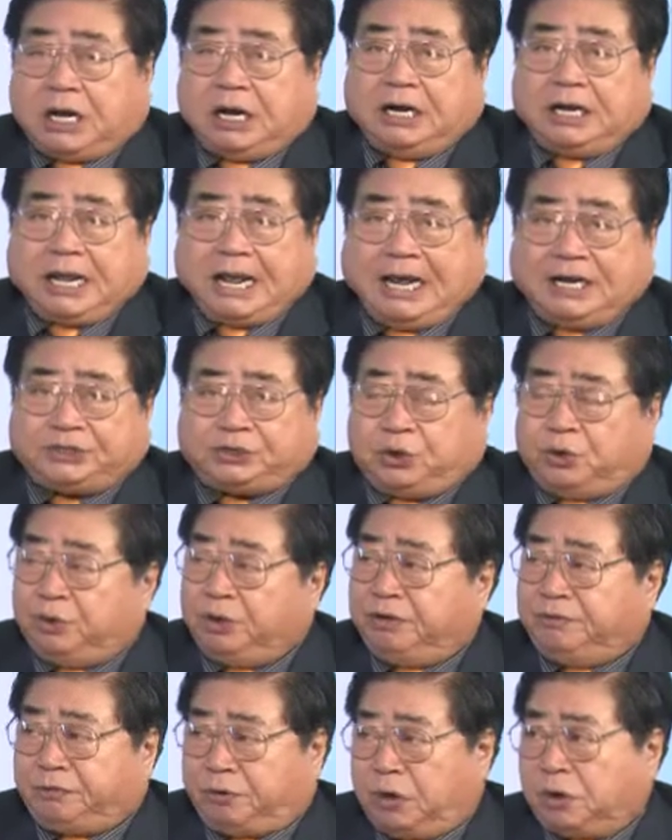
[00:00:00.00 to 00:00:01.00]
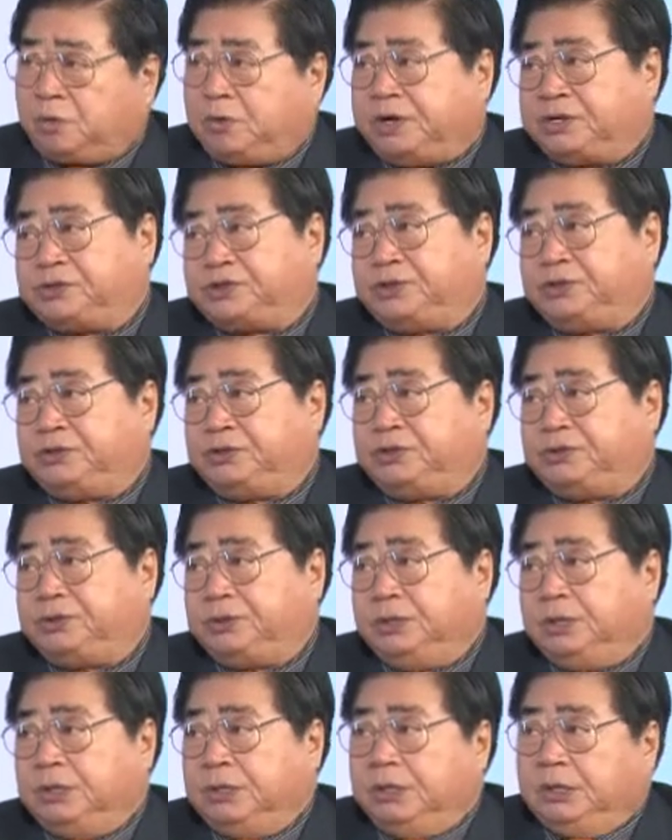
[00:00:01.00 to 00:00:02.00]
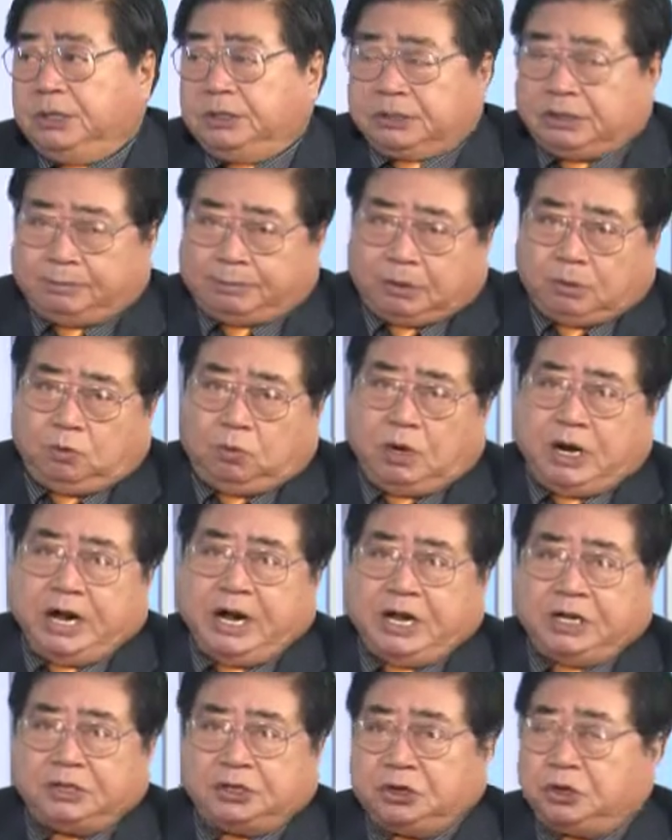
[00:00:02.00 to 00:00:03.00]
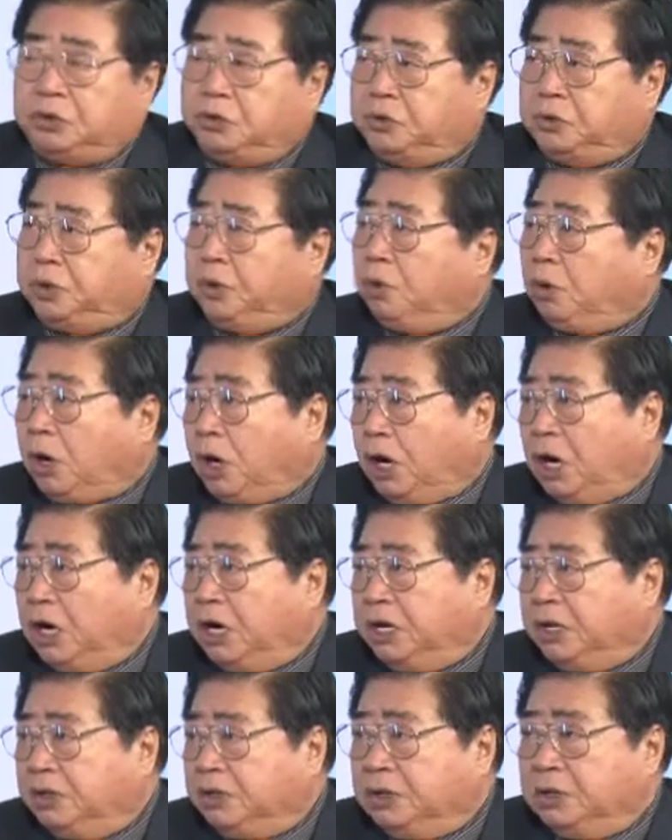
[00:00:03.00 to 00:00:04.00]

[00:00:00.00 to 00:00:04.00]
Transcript: I ask only four questions. Number one, who you are.